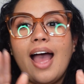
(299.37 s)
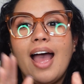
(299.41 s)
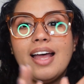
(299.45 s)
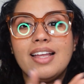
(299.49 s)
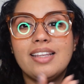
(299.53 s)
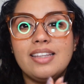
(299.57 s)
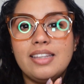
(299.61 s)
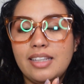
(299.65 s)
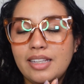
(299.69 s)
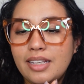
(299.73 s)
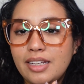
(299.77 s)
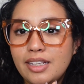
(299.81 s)

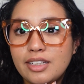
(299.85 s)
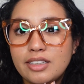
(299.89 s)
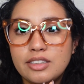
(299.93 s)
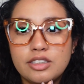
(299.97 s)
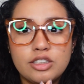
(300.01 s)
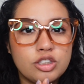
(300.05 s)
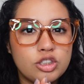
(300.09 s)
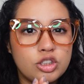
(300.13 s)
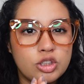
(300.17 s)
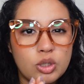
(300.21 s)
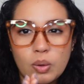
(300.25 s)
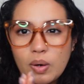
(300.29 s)
And
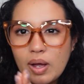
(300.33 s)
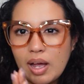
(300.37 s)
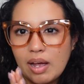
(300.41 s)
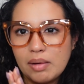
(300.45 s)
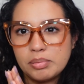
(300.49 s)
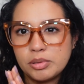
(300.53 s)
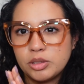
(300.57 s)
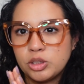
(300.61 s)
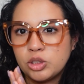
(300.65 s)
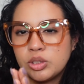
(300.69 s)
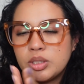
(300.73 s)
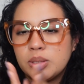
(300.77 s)
these don't have
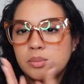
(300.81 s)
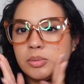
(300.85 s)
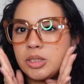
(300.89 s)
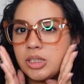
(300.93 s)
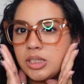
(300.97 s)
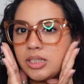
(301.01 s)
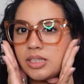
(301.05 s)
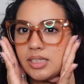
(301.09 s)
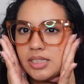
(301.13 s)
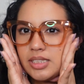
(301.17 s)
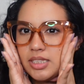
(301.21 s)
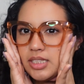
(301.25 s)

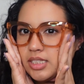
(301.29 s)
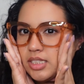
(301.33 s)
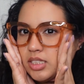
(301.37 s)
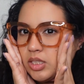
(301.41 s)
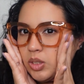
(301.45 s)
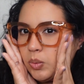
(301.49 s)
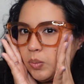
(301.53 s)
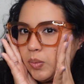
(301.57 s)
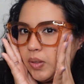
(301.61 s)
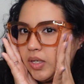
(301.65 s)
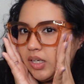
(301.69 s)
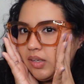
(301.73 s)
prescription. This
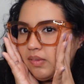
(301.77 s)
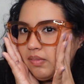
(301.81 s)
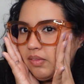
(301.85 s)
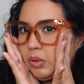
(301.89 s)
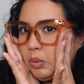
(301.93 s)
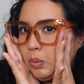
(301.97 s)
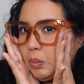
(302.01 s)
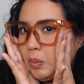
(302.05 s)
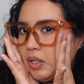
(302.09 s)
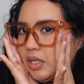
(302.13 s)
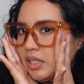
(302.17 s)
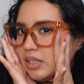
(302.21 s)
isn't one of
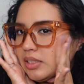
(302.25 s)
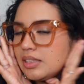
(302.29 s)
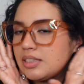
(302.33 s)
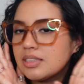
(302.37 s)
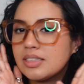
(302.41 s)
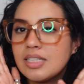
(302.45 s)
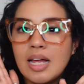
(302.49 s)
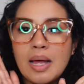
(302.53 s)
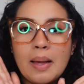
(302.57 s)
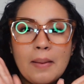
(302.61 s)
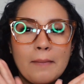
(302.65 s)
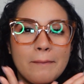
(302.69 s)
the
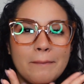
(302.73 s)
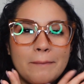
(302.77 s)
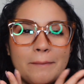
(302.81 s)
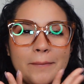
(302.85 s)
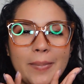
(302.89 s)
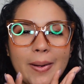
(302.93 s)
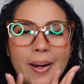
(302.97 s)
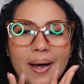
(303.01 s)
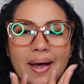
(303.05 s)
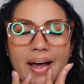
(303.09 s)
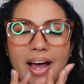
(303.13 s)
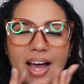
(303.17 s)
ones,
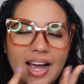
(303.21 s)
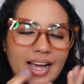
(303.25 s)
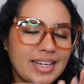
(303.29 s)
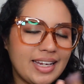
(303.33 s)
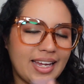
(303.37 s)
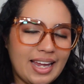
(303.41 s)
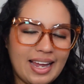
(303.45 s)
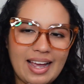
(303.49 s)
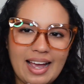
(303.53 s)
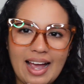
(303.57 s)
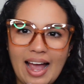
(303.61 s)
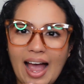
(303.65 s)
but I
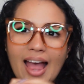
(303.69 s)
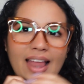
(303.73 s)
can't.